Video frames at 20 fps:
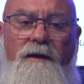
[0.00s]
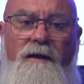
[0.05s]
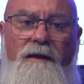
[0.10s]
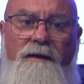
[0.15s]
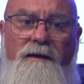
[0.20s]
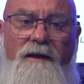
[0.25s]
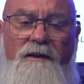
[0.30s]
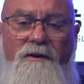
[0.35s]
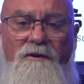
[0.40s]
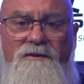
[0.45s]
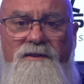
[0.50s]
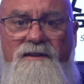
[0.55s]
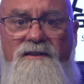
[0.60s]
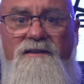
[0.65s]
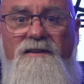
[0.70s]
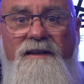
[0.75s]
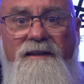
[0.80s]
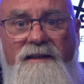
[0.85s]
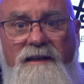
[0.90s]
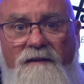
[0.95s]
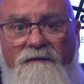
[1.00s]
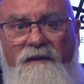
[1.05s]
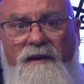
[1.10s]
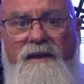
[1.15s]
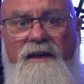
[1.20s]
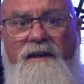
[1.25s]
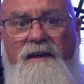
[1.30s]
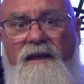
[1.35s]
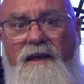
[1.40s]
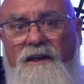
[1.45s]
Now, there's a
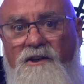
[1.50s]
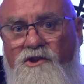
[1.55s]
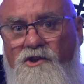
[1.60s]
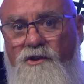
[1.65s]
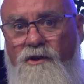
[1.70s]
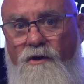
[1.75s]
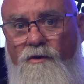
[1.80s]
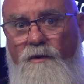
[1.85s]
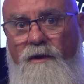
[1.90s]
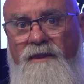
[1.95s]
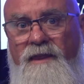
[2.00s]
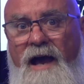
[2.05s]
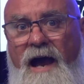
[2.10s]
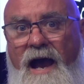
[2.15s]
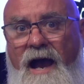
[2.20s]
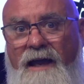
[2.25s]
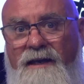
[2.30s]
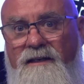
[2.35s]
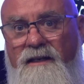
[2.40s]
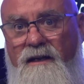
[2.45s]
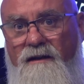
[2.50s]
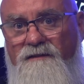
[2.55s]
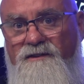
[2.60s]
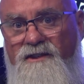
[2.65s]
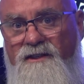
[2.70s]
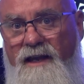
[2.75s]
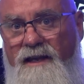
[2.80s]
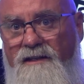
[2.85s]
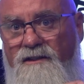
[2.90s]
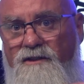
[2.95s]
significant issue with the idea of
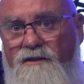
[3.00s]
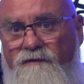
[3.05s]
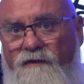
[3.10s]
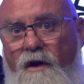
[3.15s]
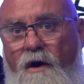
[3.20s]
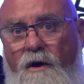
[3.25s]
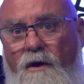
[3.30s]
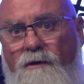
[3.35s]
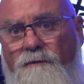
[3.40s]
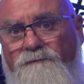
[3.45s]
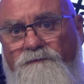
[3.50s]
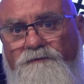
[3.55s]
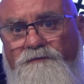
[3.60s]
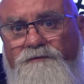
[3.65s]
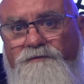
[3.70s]
Satan's fall,